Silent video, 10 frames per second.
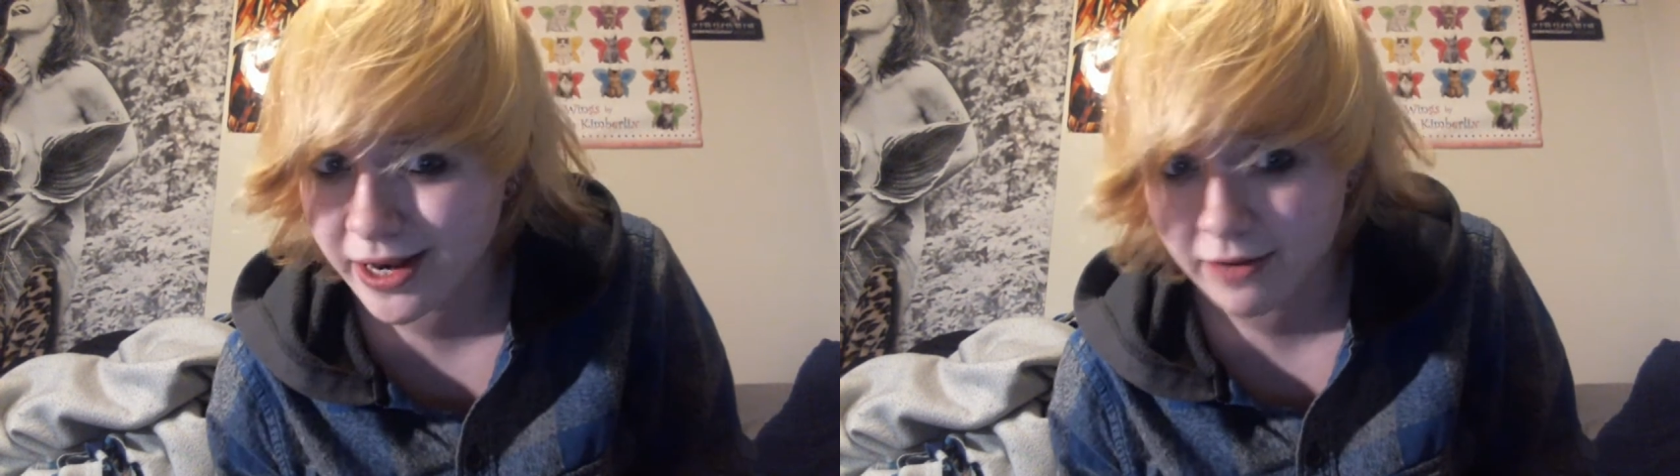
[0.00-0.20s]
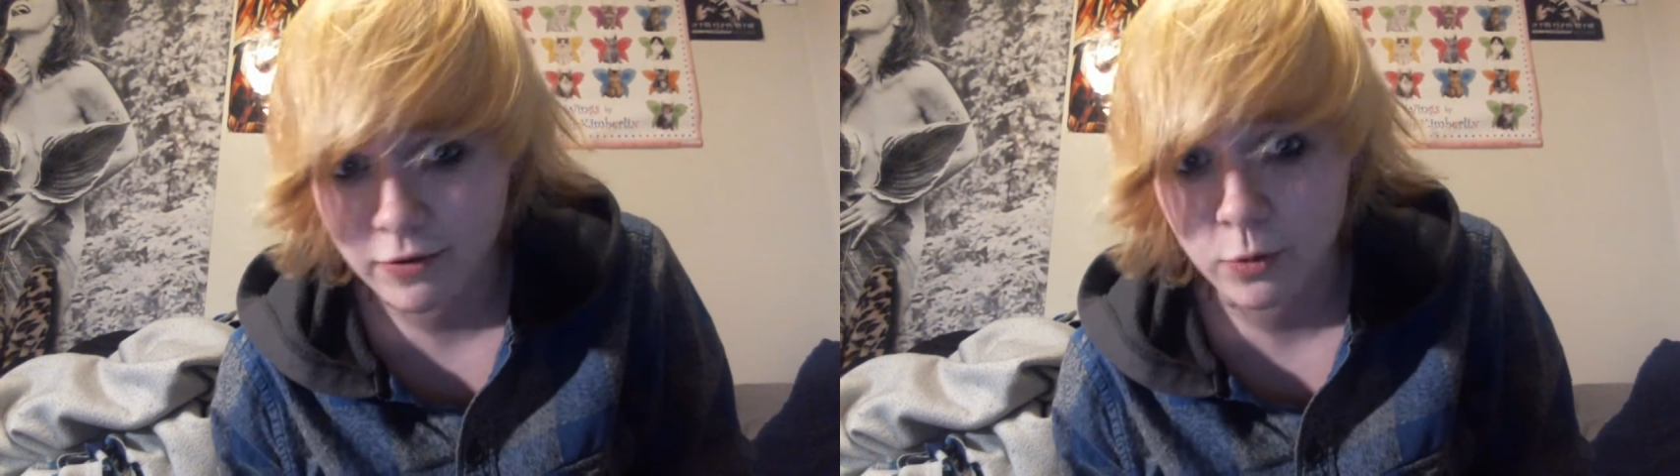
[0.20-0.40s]

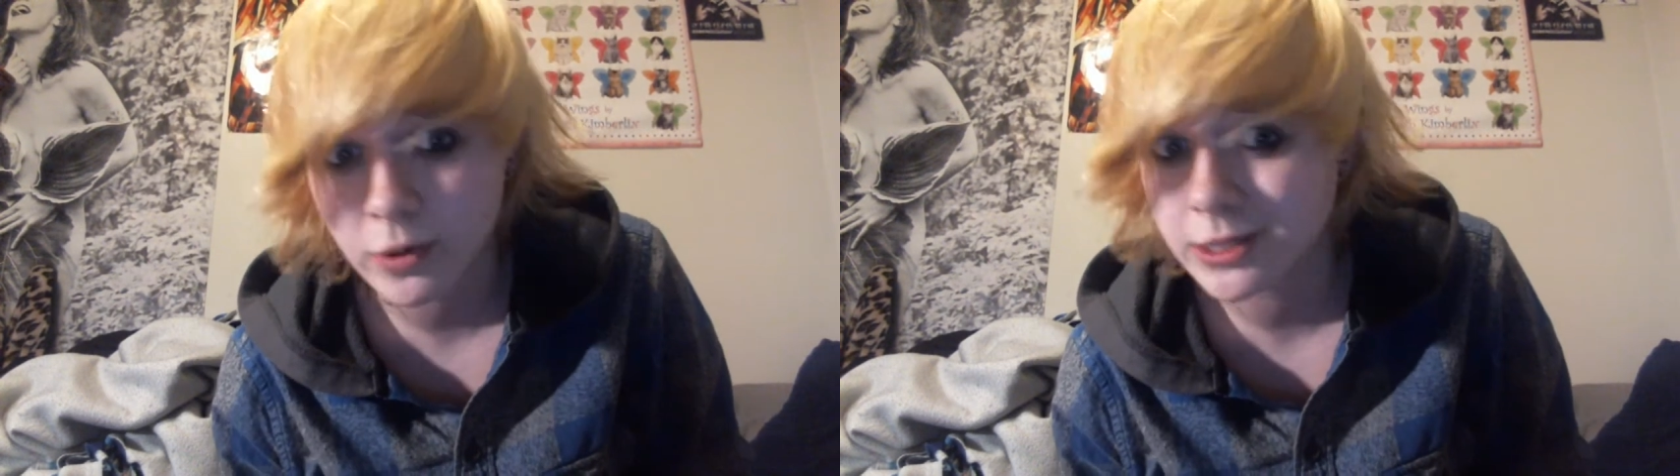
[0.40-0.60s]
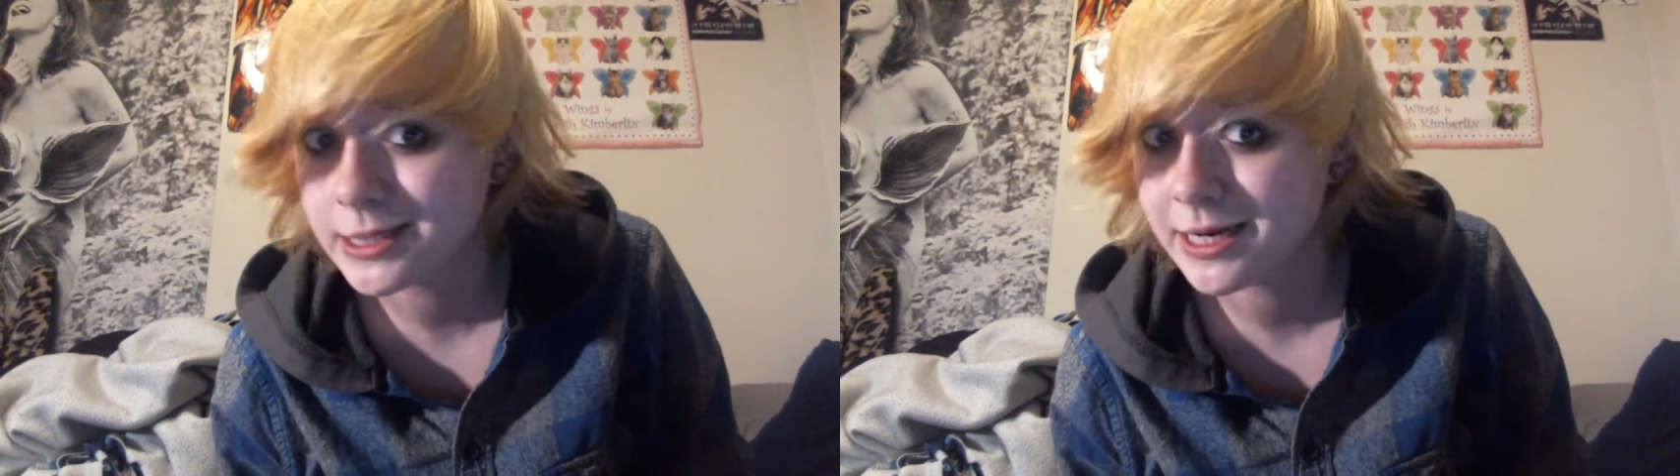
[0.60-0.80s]
And if you
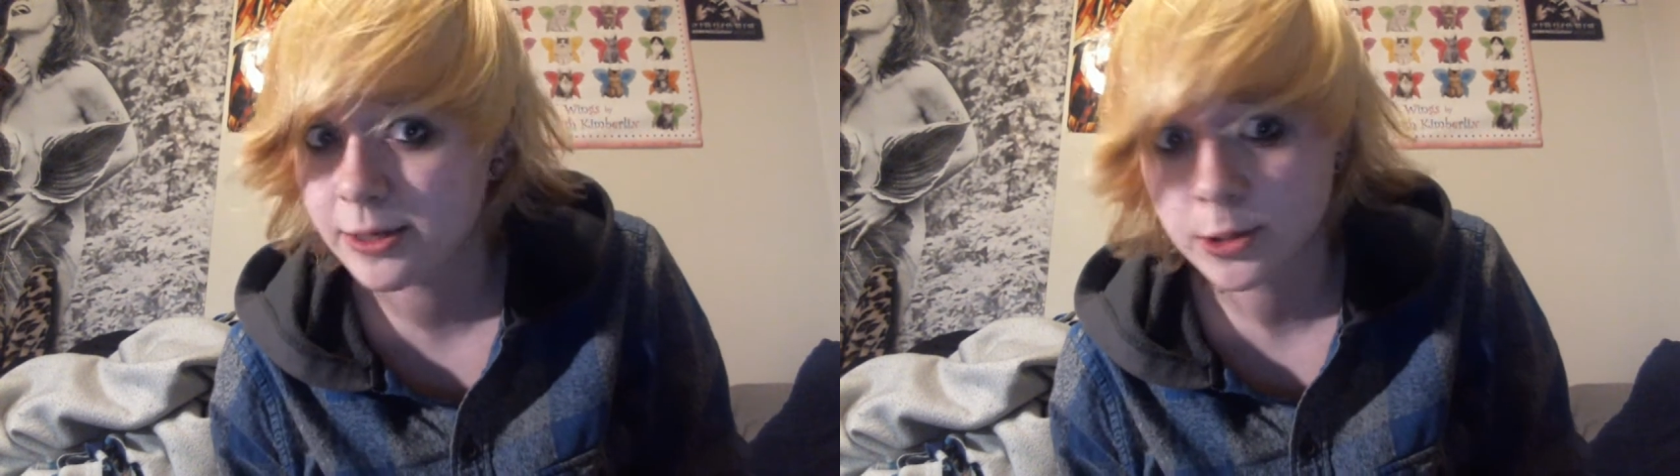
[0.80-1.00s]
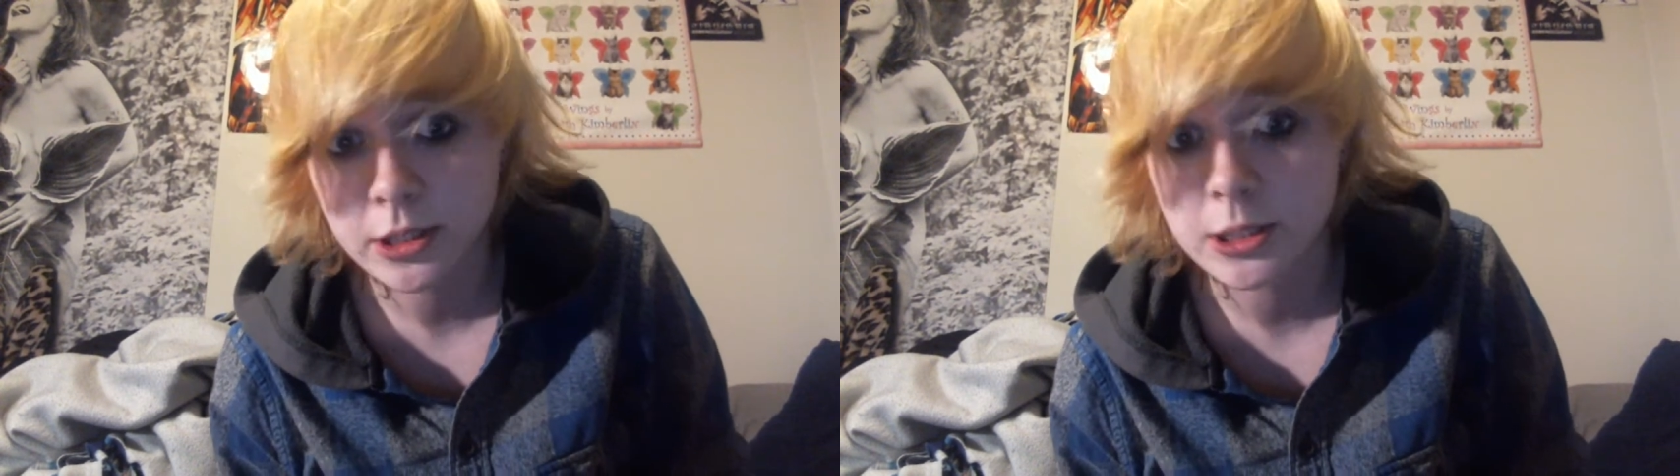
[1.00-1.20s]
want
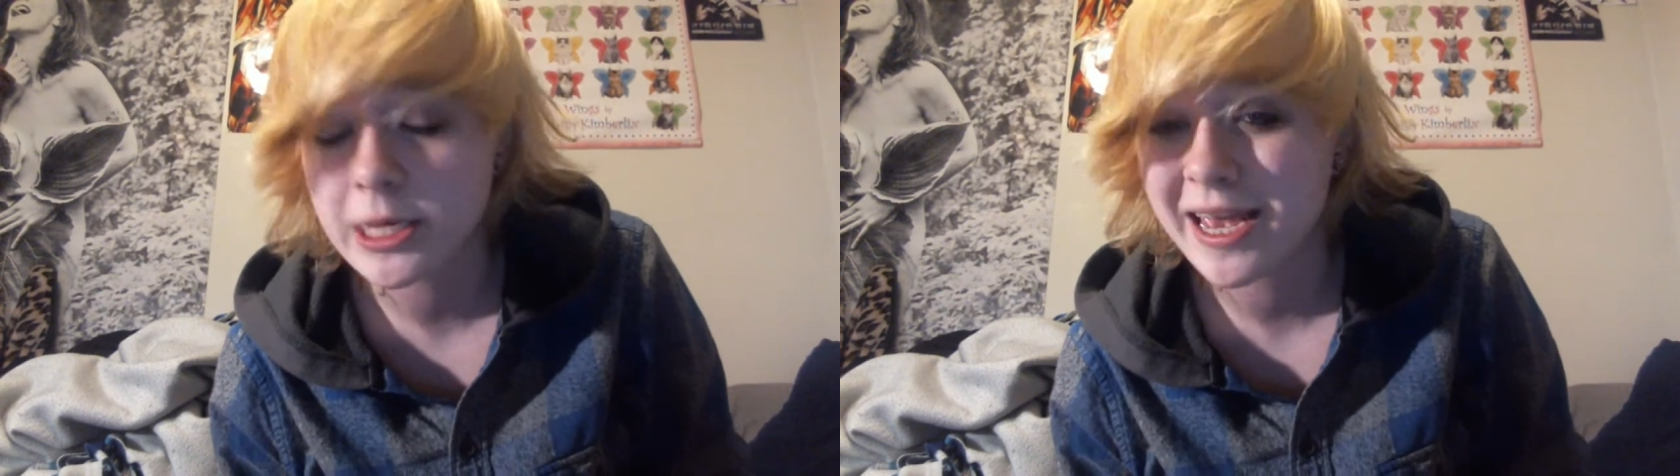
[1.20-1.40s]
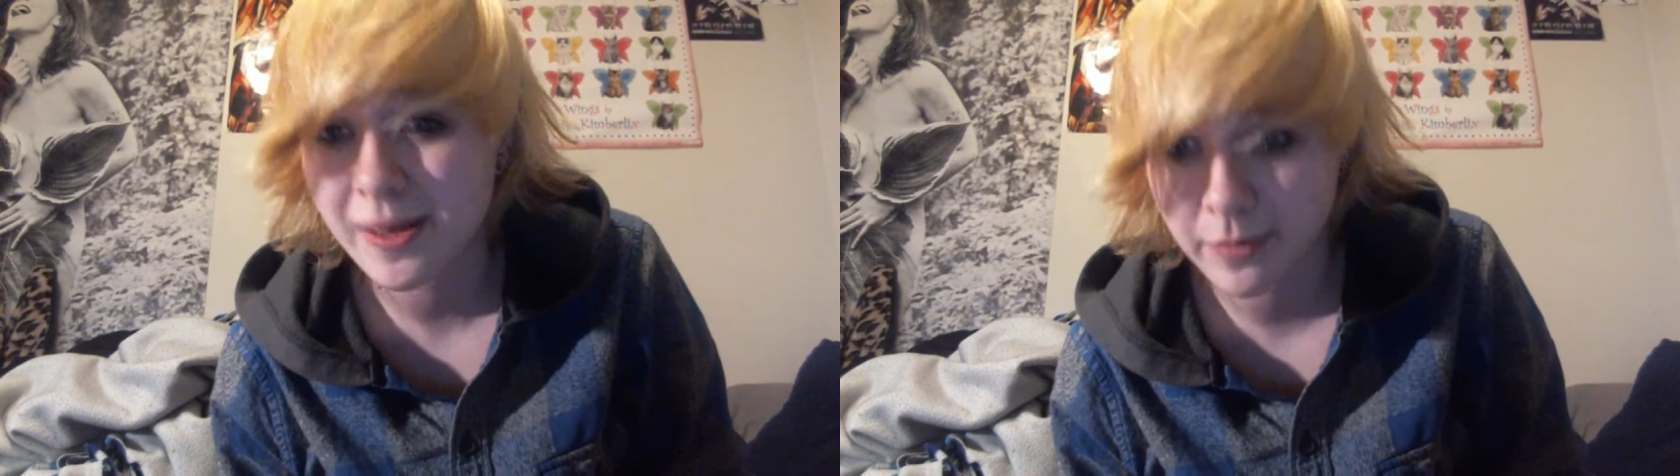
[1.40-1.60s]
snails, just
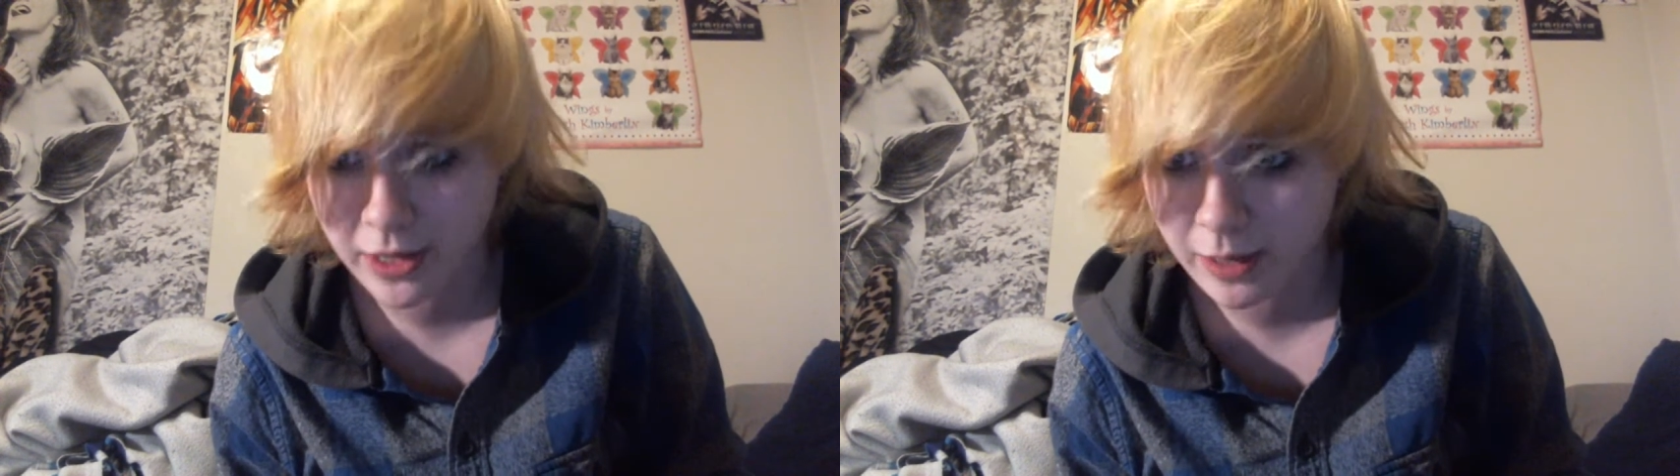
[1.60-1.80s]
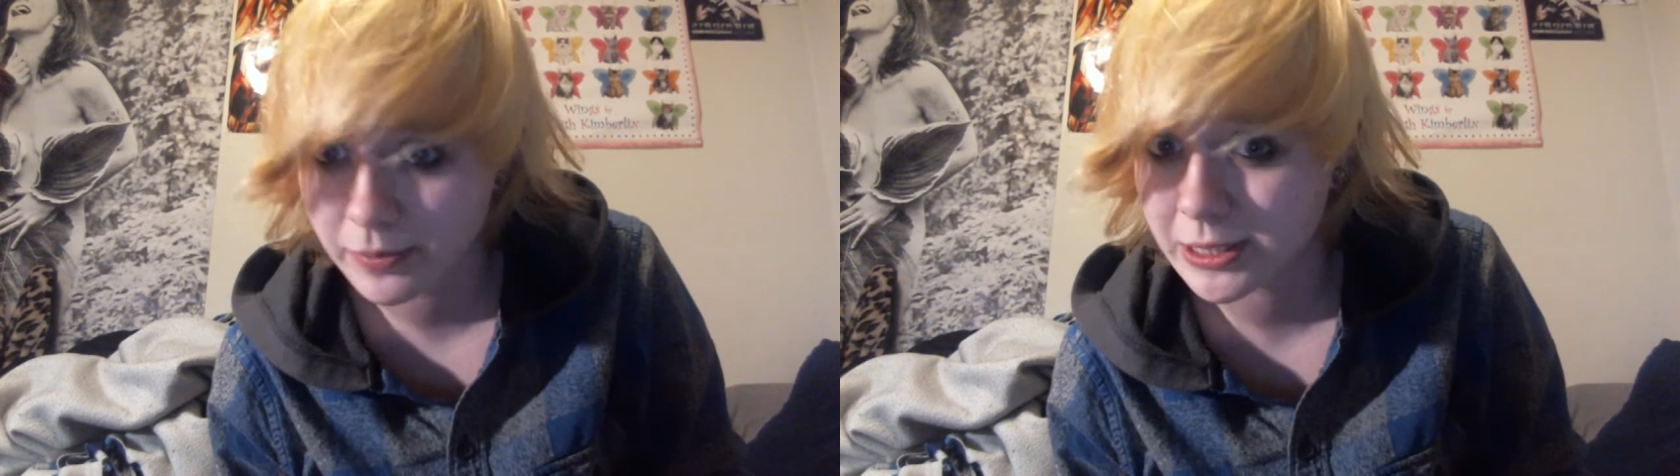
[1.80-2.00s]
hit
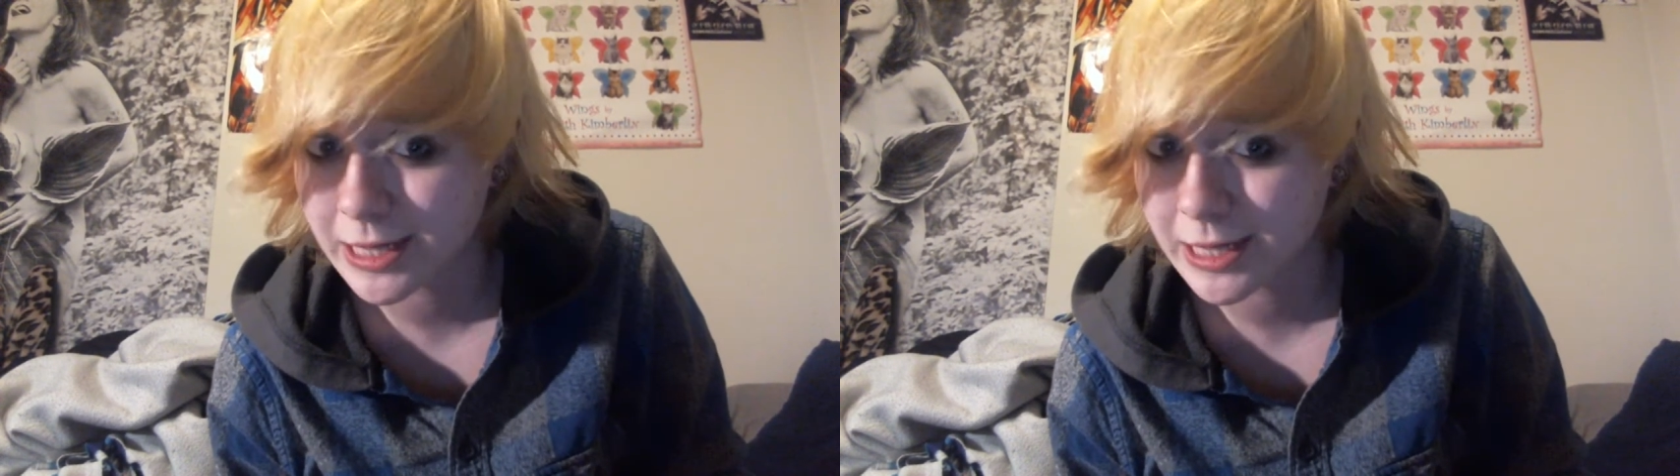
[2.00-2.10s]
me up because